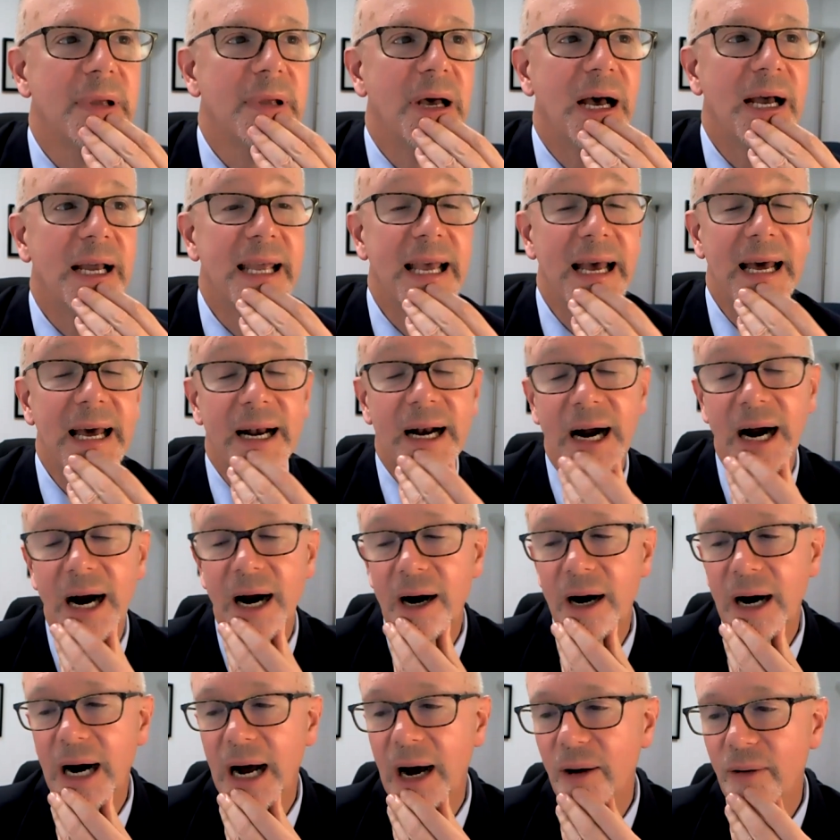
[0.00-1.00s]
Again,
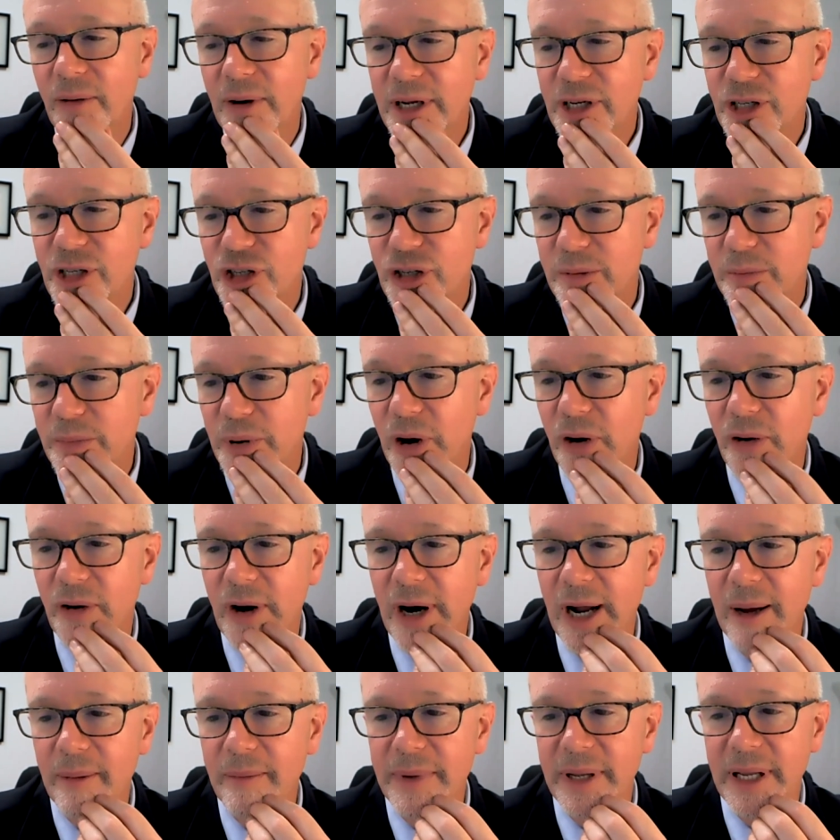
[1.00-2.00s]
our outreach
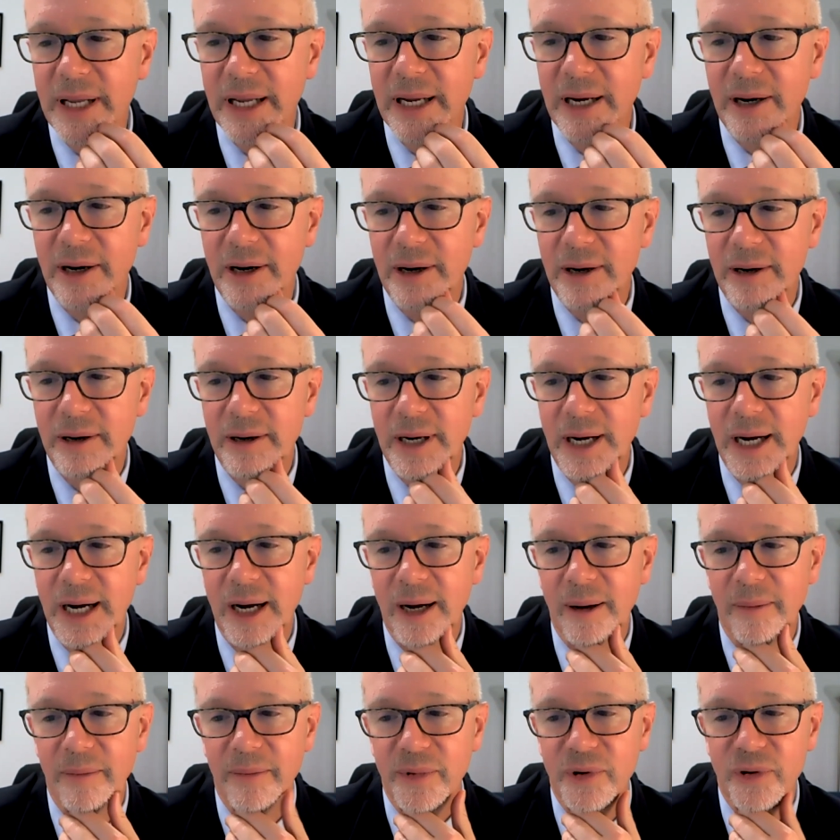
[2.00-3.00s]
program here
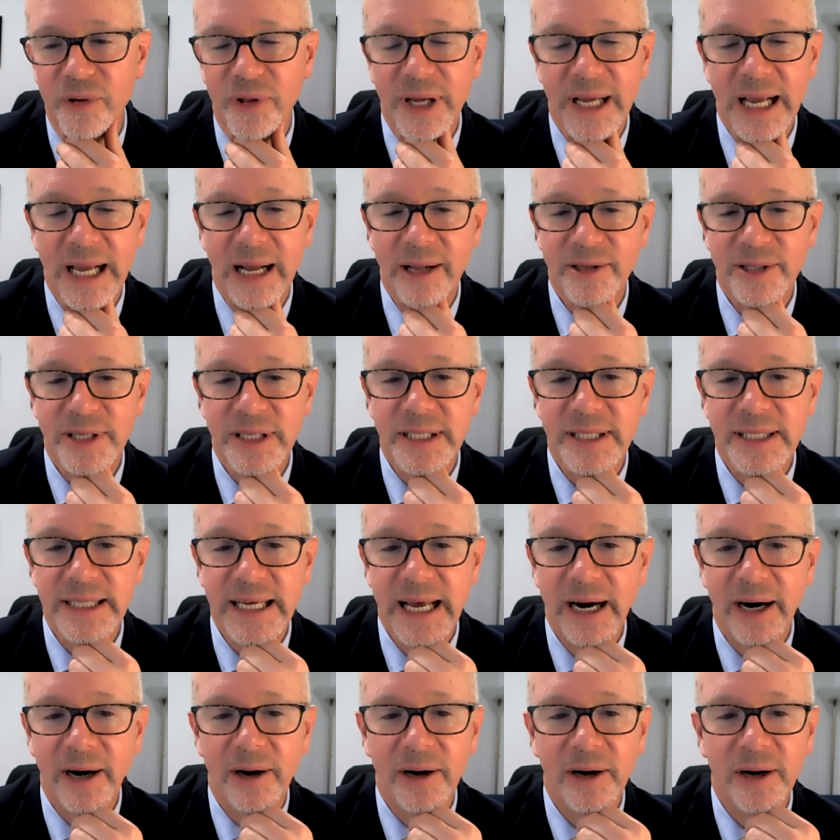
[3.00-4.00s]
through the counseling
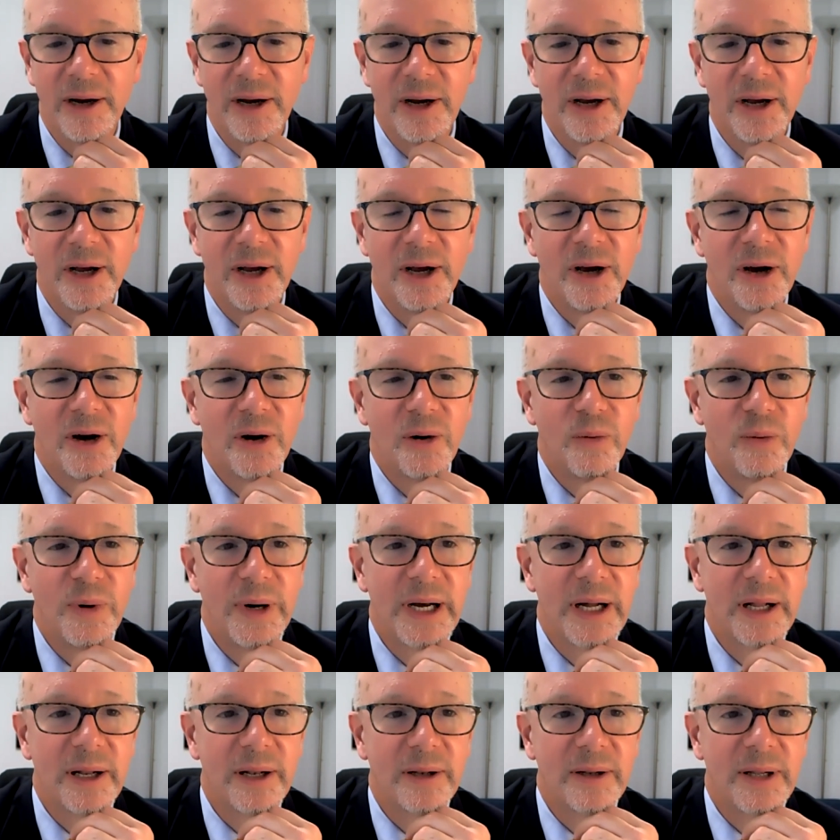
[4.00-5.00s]
center
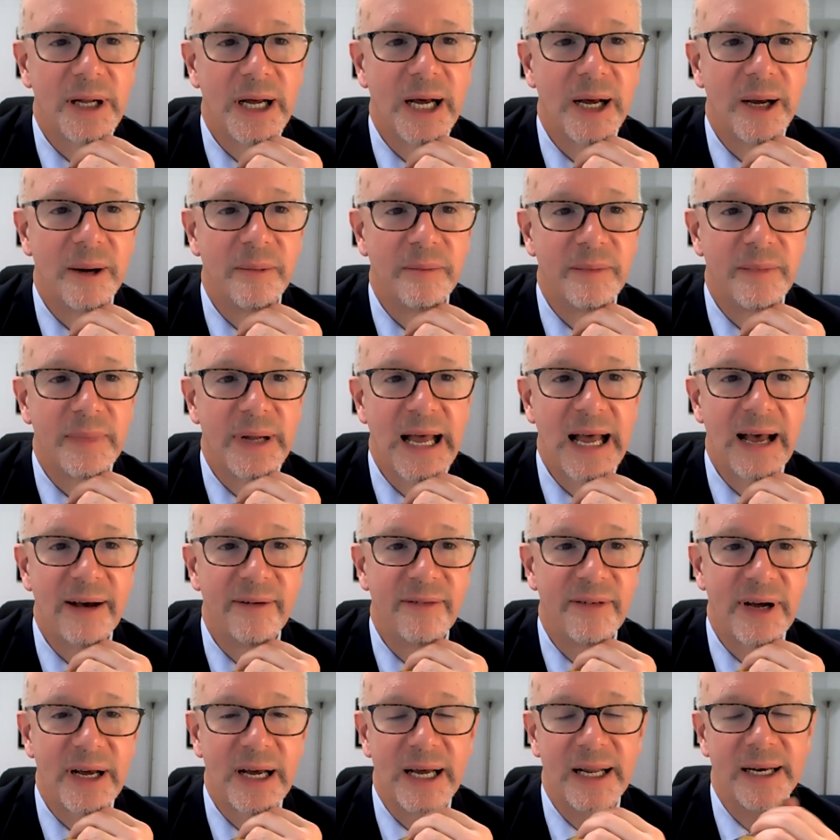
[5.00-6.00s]
will
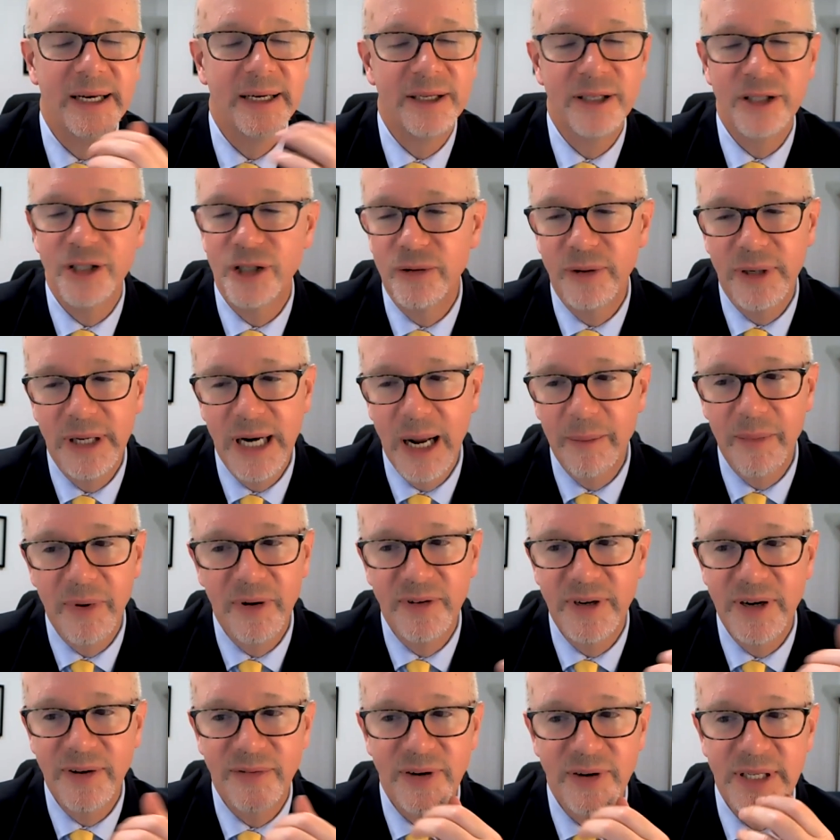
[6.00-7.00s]
do a number
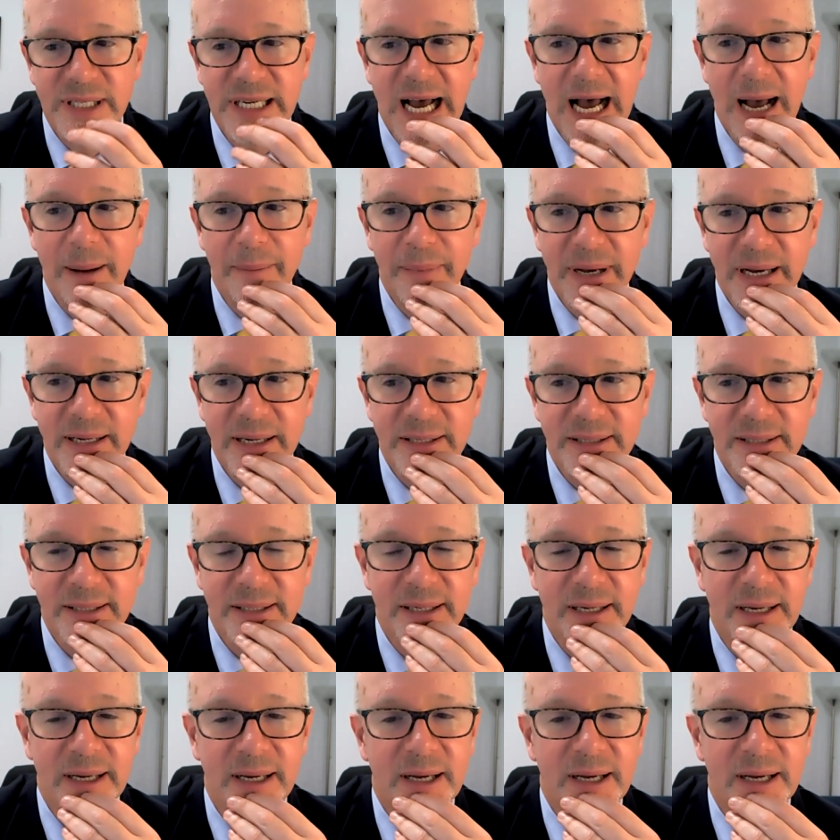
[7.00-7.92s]
of different topics.